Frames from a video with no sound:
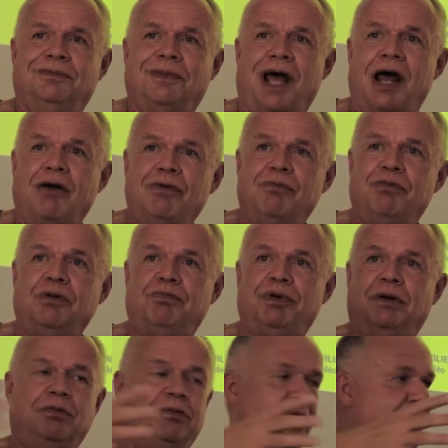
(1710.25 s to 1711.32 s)
And we will
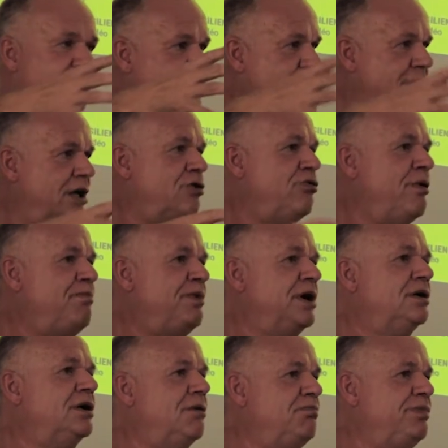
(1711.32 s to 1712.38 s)
be
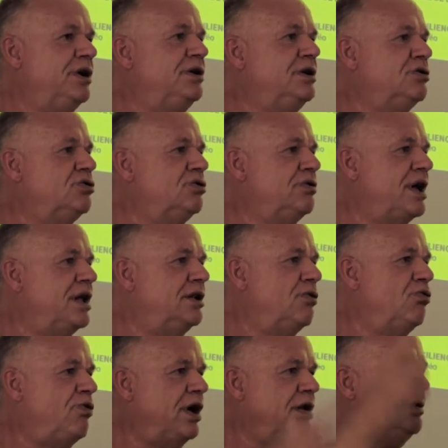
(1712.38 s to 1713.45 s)
equipping and building together
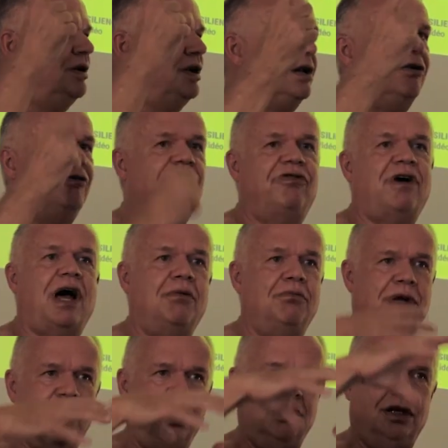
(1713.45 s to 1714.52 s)
one little farm
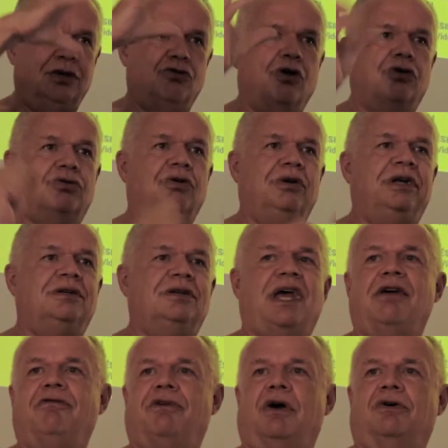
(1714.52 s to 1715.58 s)
in a drug-deep
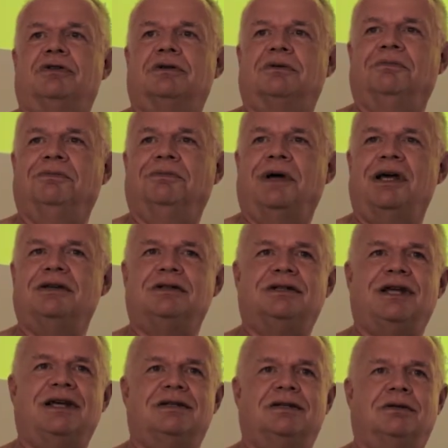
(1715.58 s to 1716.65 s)
cave house as a
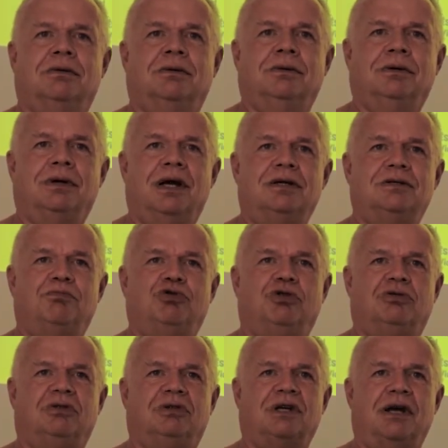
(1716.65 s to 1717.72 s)
test, as a
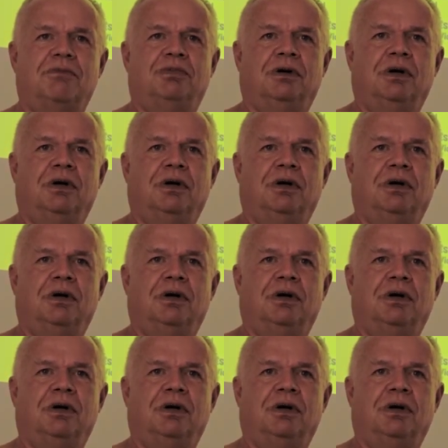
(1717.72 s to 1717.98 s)
prototype.